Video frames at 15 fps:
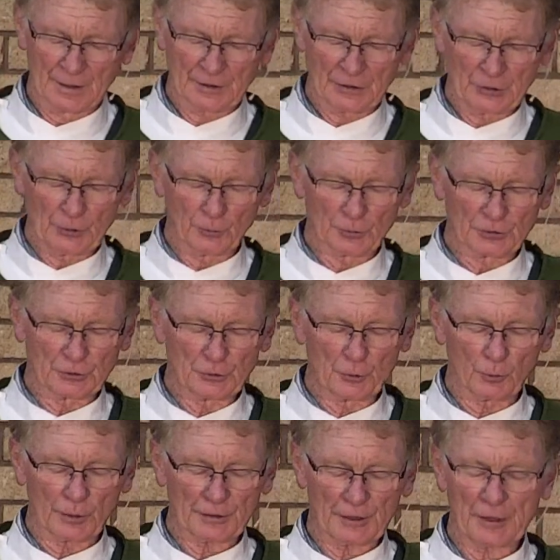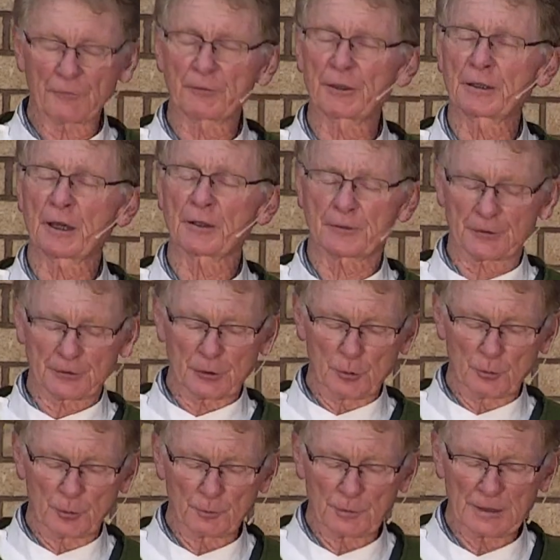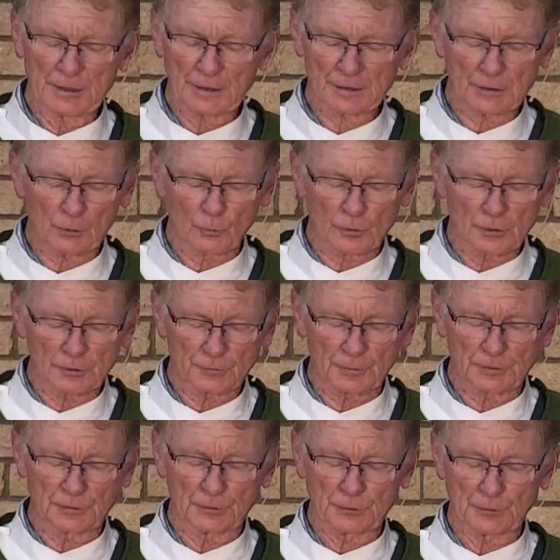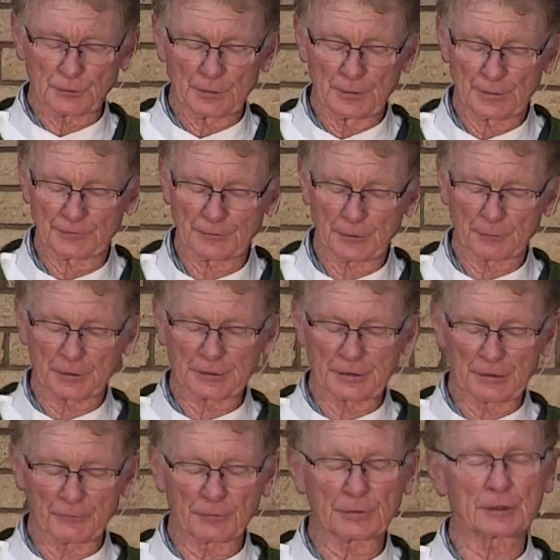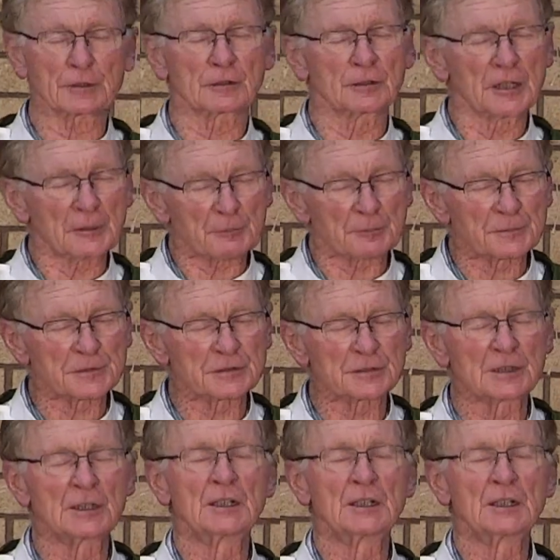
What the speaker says: You would do what every other human being in the world would do if they were given a glimpse